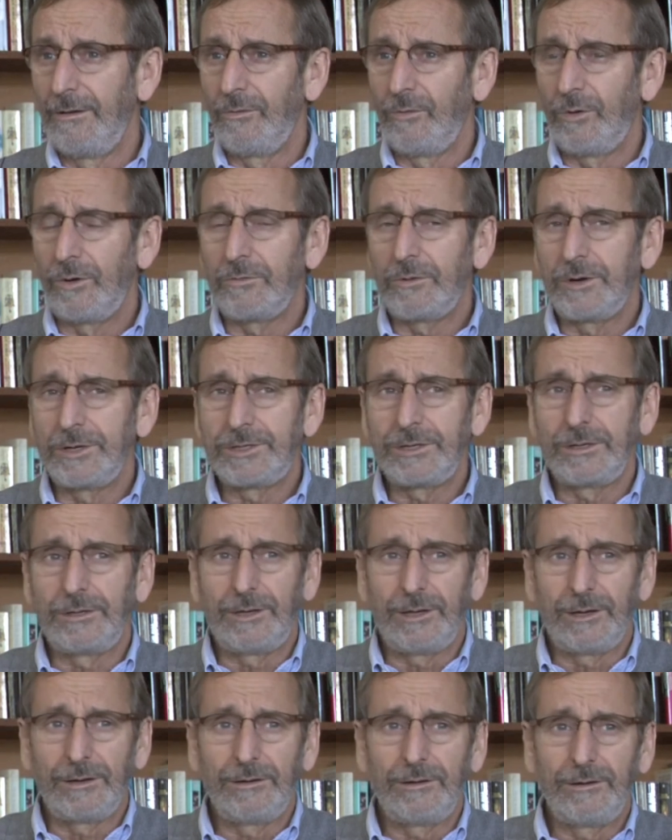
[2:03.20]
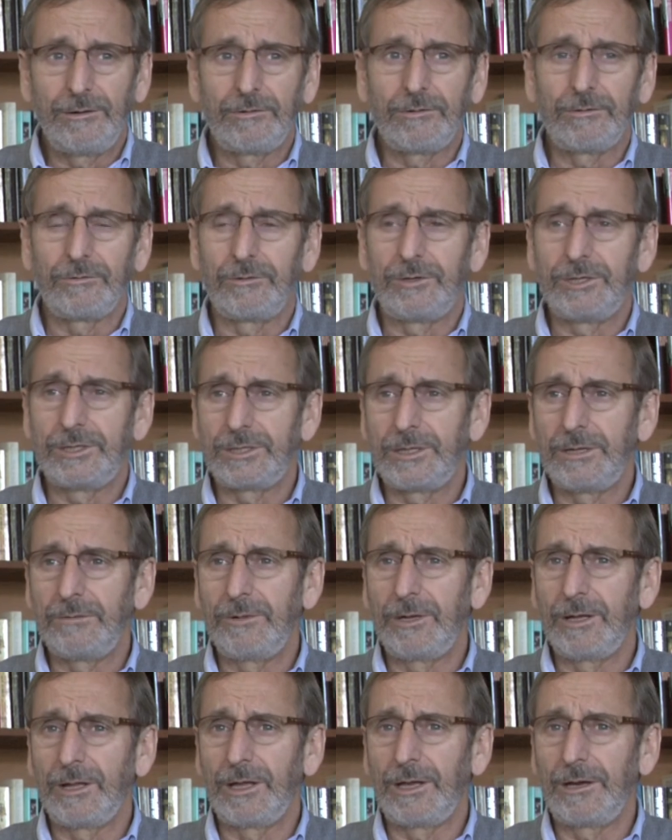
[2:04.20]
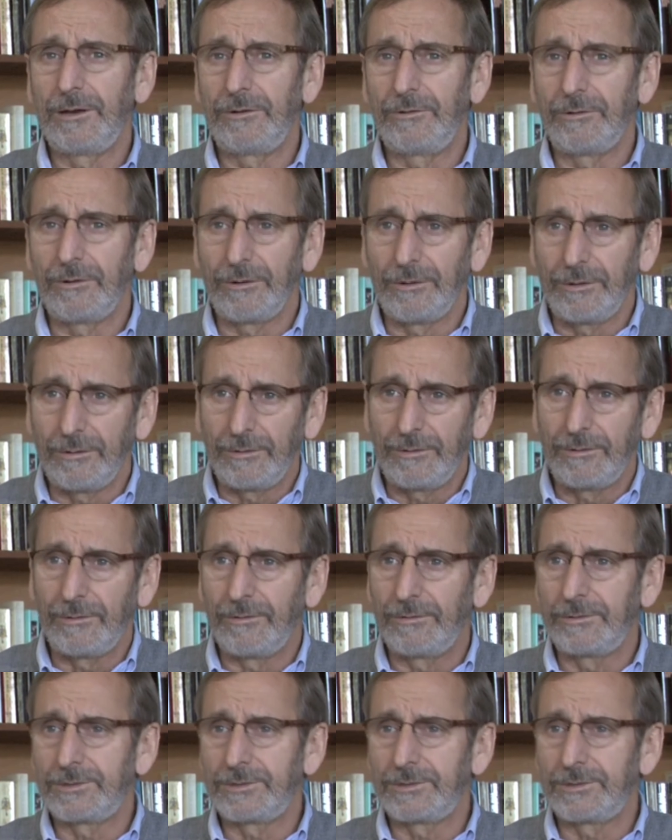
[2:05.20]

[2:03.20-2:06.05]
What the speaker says: What was it that, you know, we stimulated or